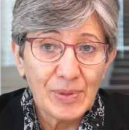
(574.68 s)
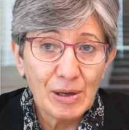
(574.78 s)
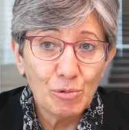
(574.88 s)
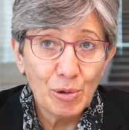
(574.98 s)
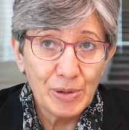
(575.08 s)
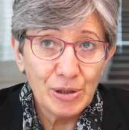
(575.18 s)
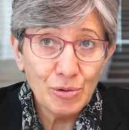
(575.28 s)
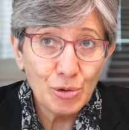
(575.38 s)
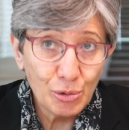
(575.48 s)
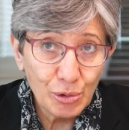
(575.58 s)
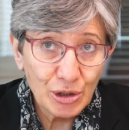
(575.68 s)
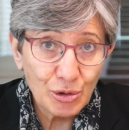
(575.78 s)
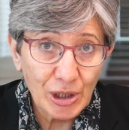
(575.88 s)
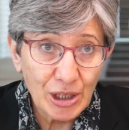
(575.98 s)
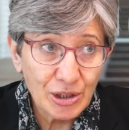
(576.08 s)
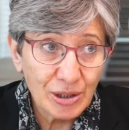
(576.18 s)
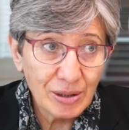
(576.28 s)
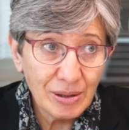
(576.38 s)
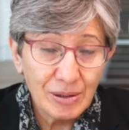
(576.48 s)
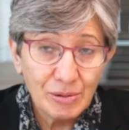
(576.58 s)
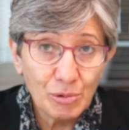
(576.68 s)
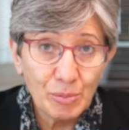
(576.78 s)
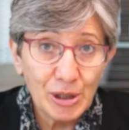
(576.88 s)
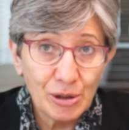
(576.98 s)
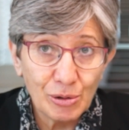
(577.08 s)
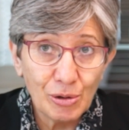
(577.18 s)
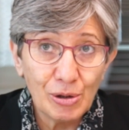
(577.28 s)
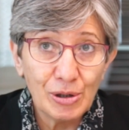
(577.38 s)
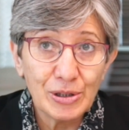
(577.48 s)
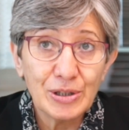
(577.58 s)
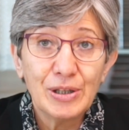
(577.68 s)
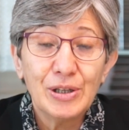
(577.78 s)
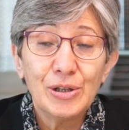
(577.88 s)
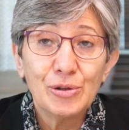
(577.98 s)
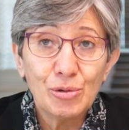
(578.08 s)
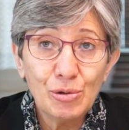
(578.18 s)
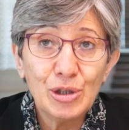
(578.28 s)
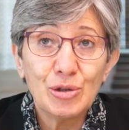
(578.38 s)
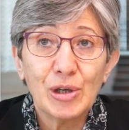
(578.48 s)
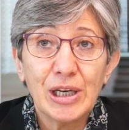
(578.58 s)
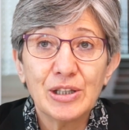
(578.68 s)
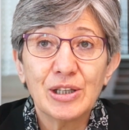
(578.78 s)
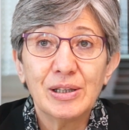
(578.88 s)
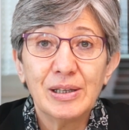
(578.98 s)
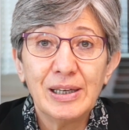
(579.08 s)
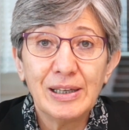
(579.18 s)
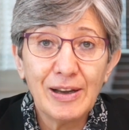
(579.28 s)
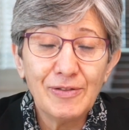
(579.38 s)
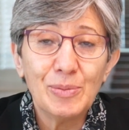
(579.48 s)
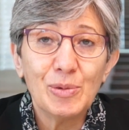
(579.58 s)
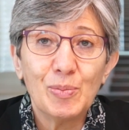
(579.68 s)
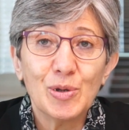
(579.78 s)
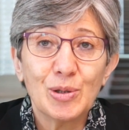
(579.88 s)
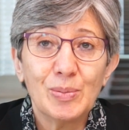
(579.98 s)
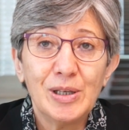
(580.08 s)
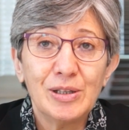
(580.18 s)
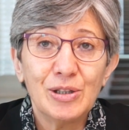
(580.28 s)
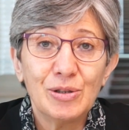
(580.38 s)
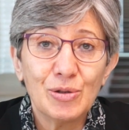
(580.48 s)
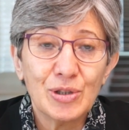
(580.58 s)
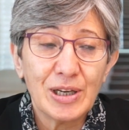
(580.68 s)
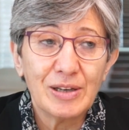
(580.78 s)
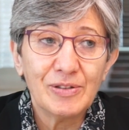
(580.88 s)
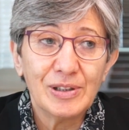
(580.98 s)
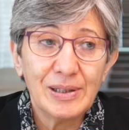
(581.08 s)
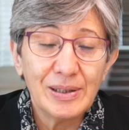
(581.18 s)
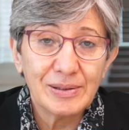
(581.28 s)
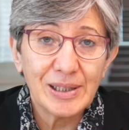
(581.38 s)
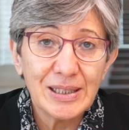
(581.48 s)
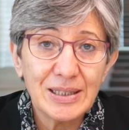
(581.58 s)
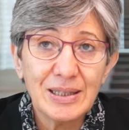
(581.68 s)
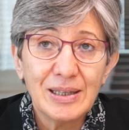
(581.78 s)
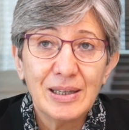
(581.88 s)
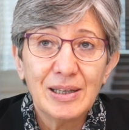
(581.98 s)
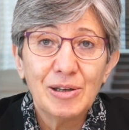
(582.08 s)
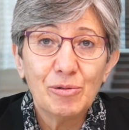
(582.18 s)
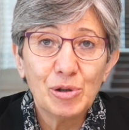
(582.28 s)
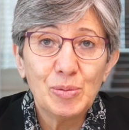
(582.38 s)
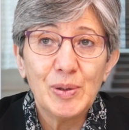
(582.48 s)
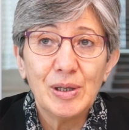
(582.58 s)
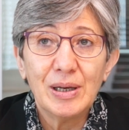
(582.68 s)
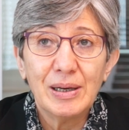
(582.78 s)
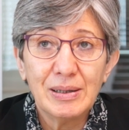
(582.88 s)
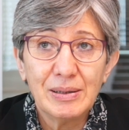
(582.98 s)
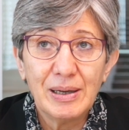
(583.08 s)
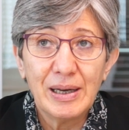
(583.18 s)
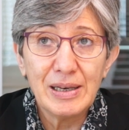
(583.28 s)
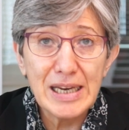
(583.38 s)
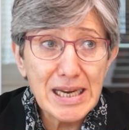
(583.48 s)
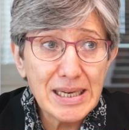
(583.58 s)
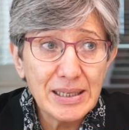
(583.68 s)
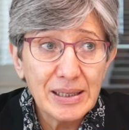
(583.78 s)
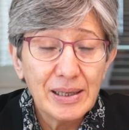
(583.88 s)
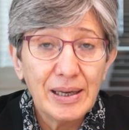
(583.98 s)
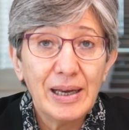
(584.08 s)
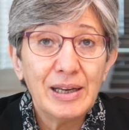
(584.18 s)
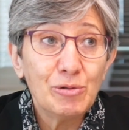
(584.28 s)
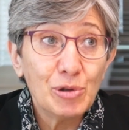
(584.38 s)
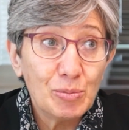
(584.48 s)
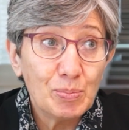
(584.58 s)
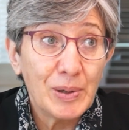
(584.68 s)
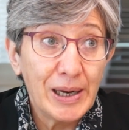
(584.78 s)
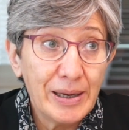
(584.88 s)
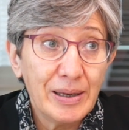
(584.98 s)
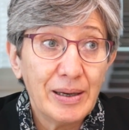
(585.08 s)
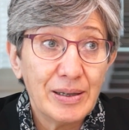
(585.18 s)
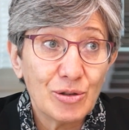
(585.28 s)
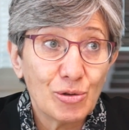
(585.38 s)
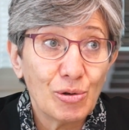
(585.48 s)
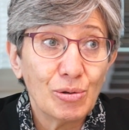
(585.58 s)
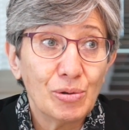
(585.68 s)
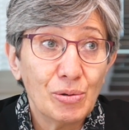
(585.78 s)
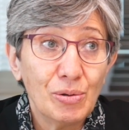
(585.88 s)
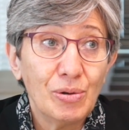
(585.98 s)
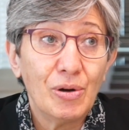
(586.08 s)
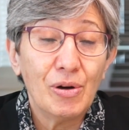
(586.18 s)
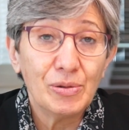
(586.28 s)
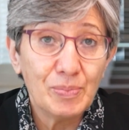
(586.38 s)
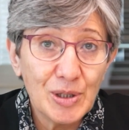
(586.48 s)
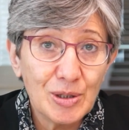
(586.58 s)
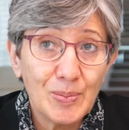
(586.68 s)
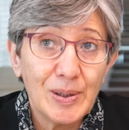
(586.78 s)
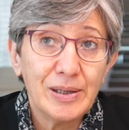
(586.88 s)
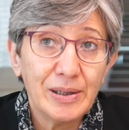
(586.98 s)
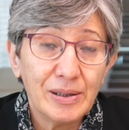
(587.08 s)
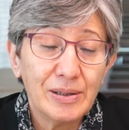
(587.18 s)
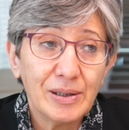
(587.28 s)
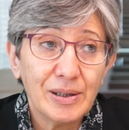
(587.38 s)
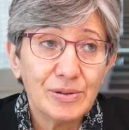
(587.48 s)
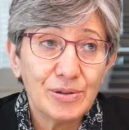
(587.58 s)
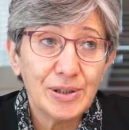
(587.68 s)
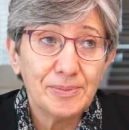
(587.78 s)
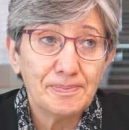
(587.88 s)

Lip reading: women through education, women and girls through education, and give them the possibility to stand for their rights, would be a need and would play a strong role on peace building in the country.